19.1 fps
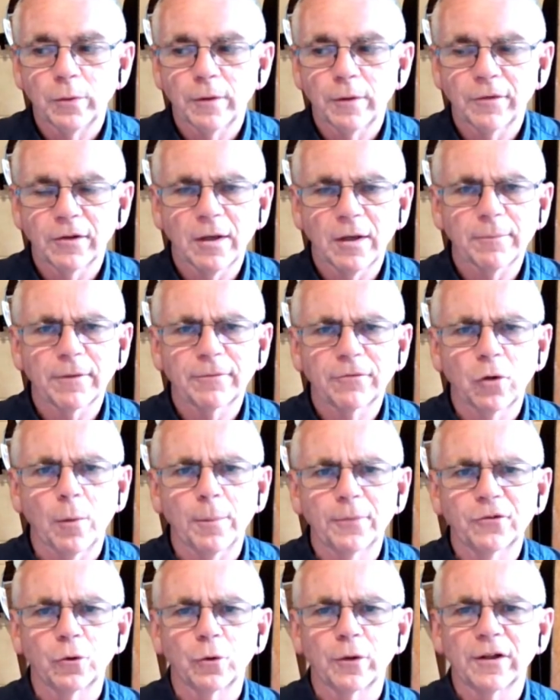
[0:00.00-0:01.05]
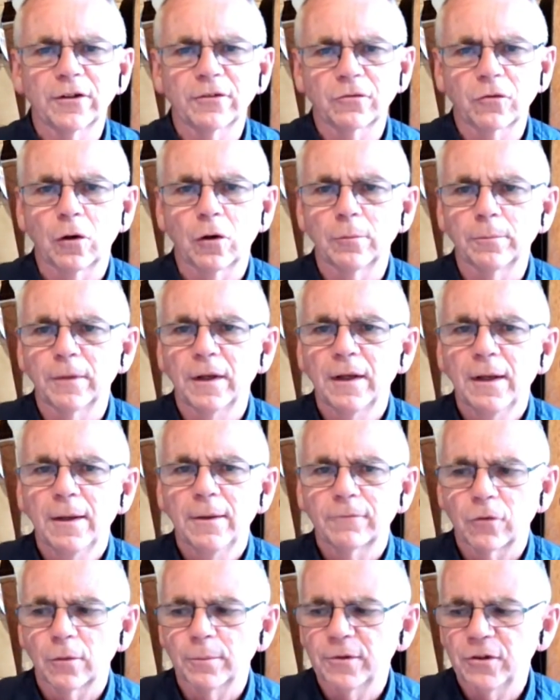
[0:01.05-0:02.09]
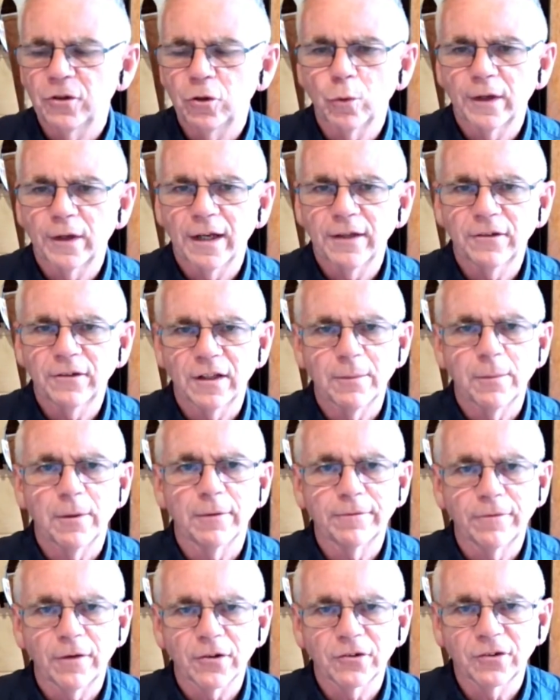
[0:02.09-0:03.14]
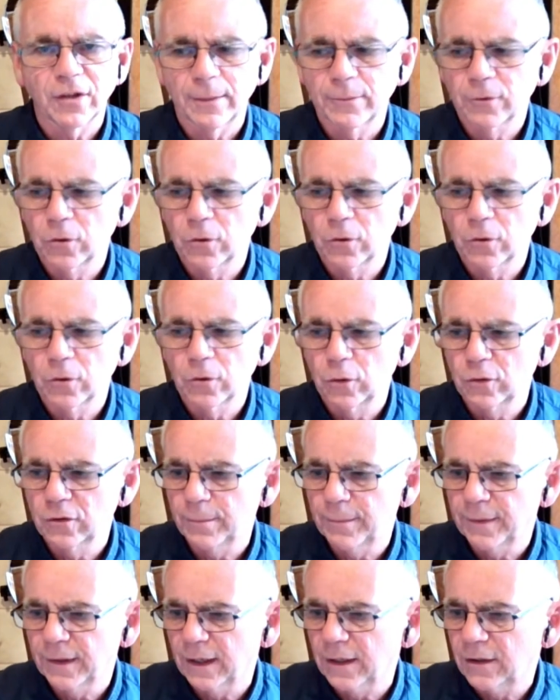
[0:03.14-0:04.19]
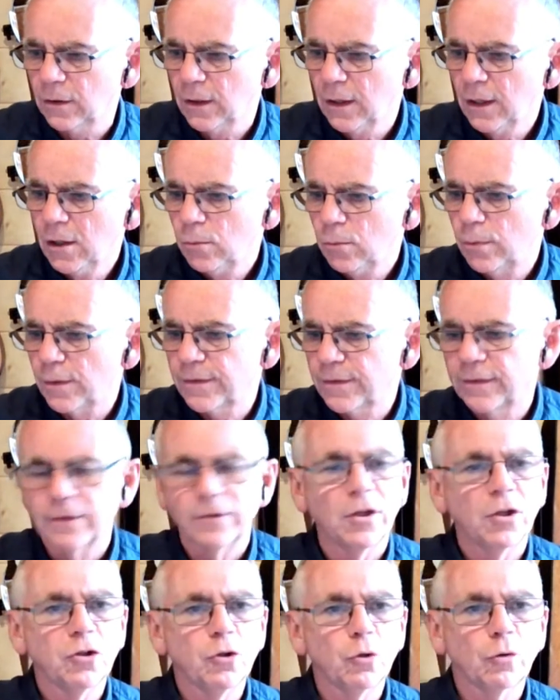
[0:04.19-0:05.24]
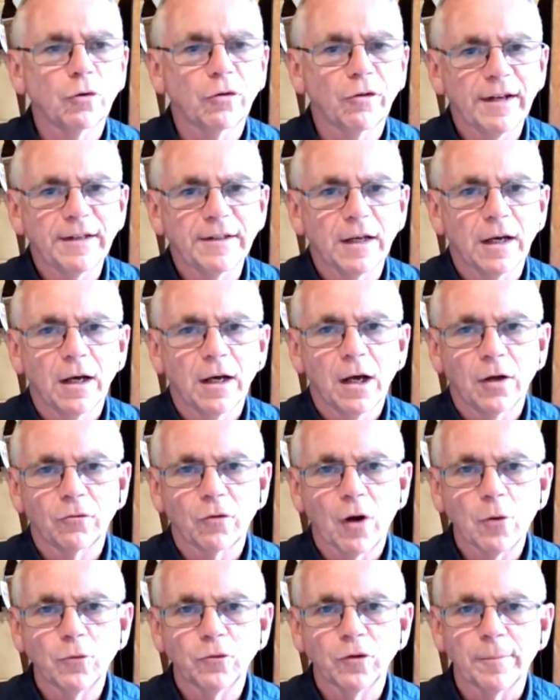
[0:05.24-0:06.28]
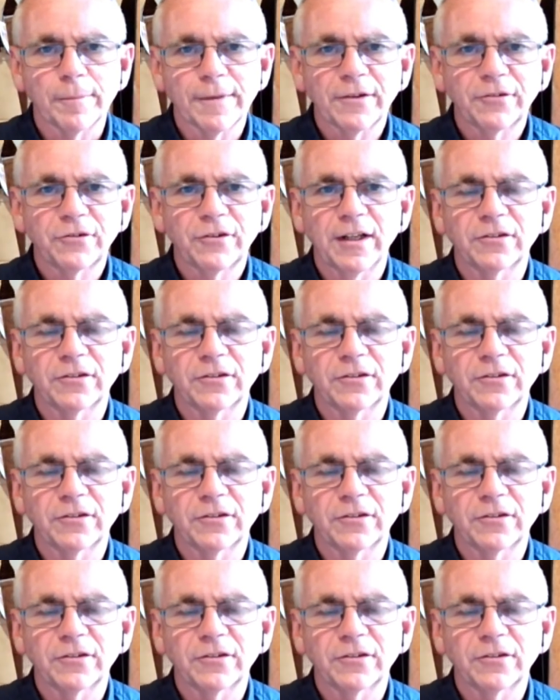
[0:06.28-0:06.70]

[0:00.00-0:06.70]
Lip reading: We have a number of top stories from the UK today, but first I'm going to begin with the Ukraine roundup.